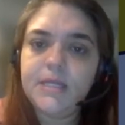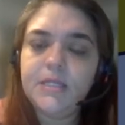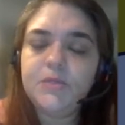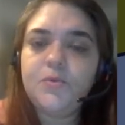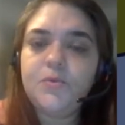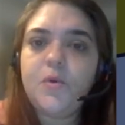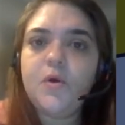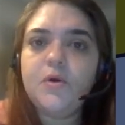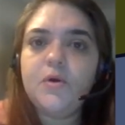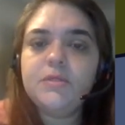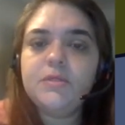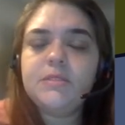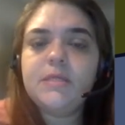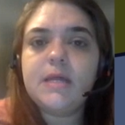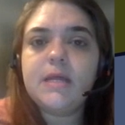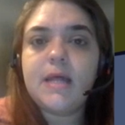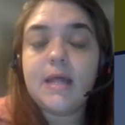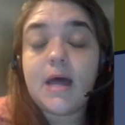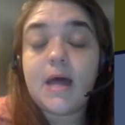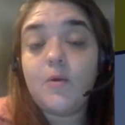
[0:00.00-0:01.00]
It was
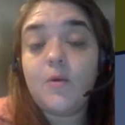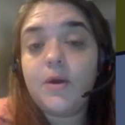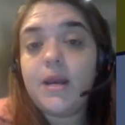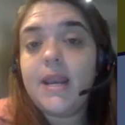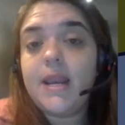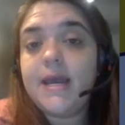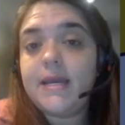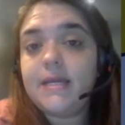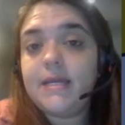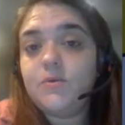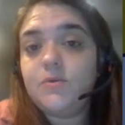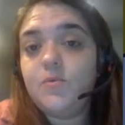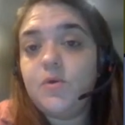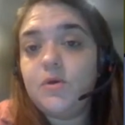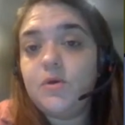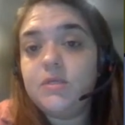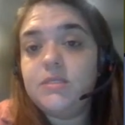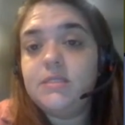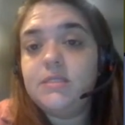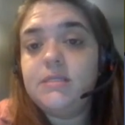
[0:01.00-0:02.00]
our client
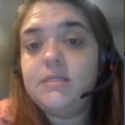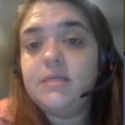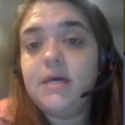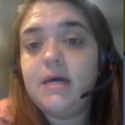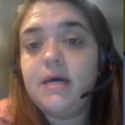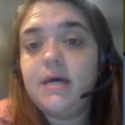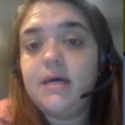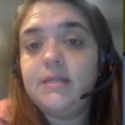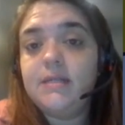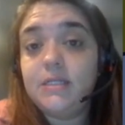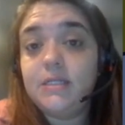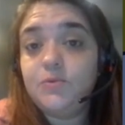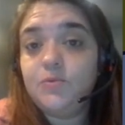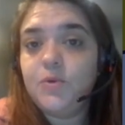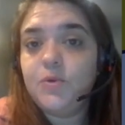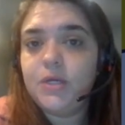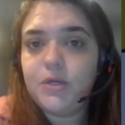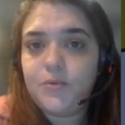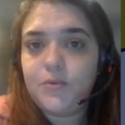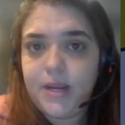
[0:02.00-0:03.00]
was
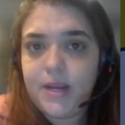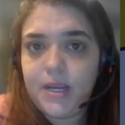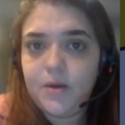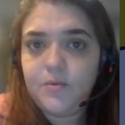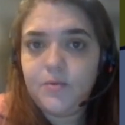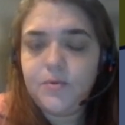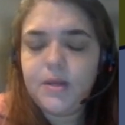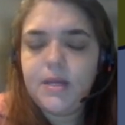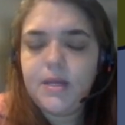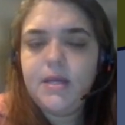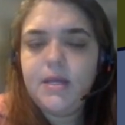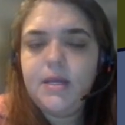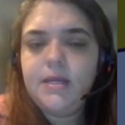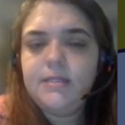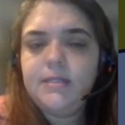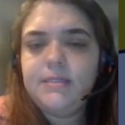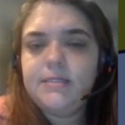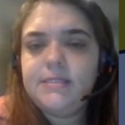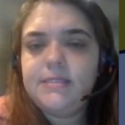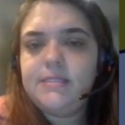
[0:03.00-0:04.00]
Network Rail.
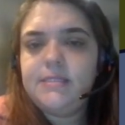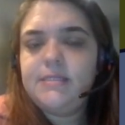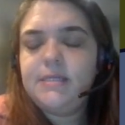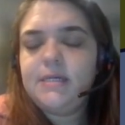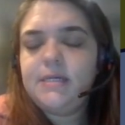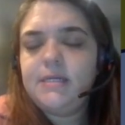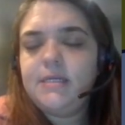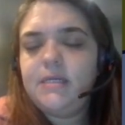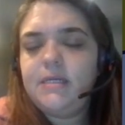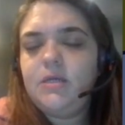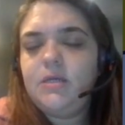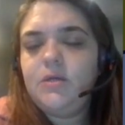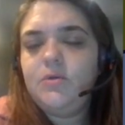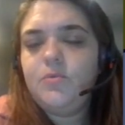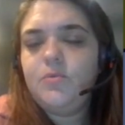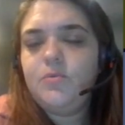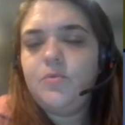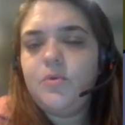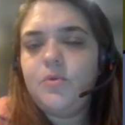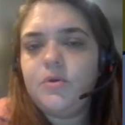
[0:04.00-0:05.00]
This study
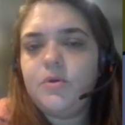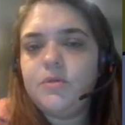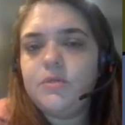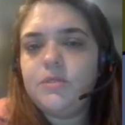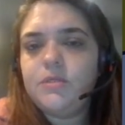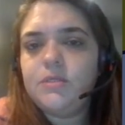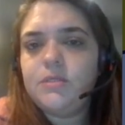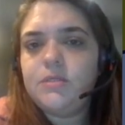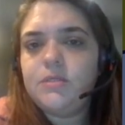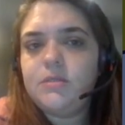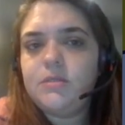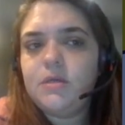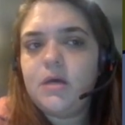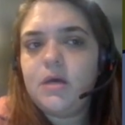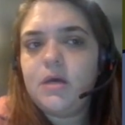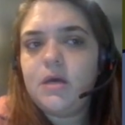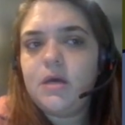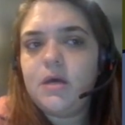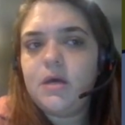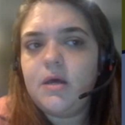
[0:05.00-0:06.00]
was
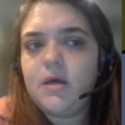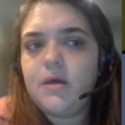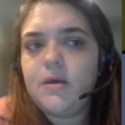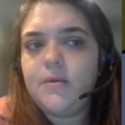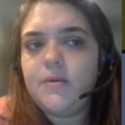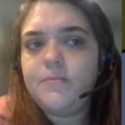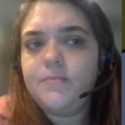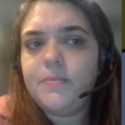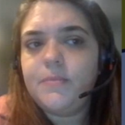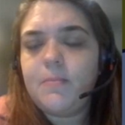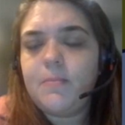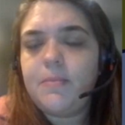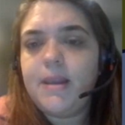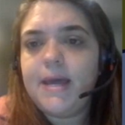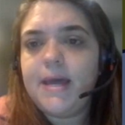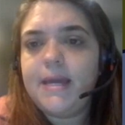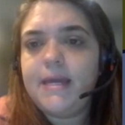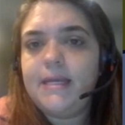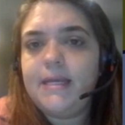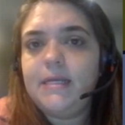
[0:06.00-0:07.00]

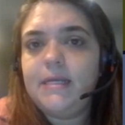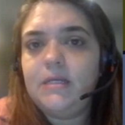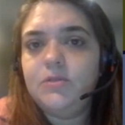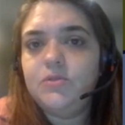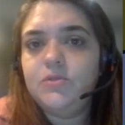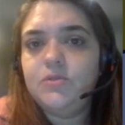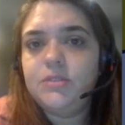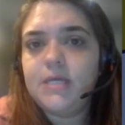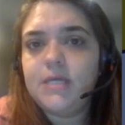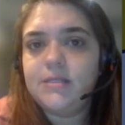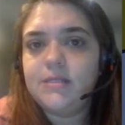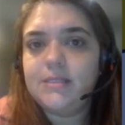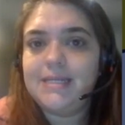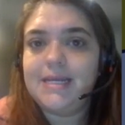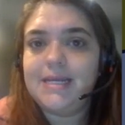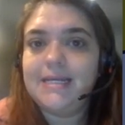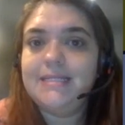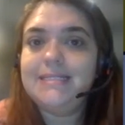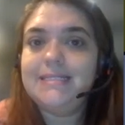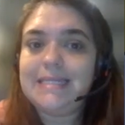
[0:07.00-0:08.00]
applying in
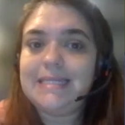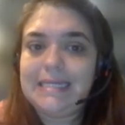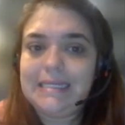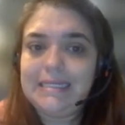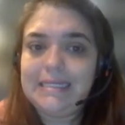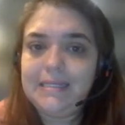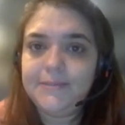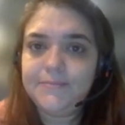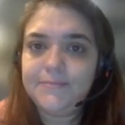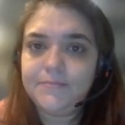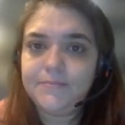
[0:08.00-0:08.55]
2019.